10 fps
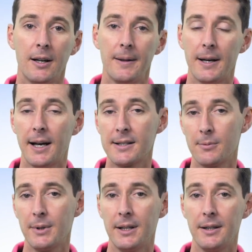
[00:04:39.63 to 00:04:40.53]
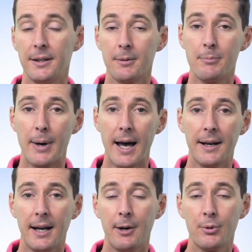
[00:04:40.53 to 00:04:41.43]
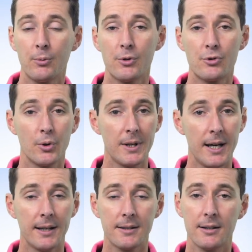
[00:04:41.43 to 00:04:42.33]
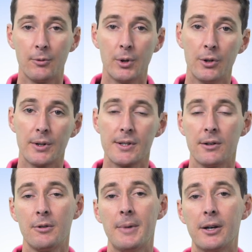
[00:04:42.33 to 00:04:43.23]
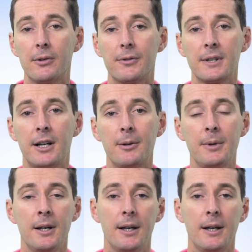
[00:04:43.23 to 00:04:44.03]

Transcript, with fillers: There hasn't been anything bad happen with drone yet, and we know it's only a matter of time.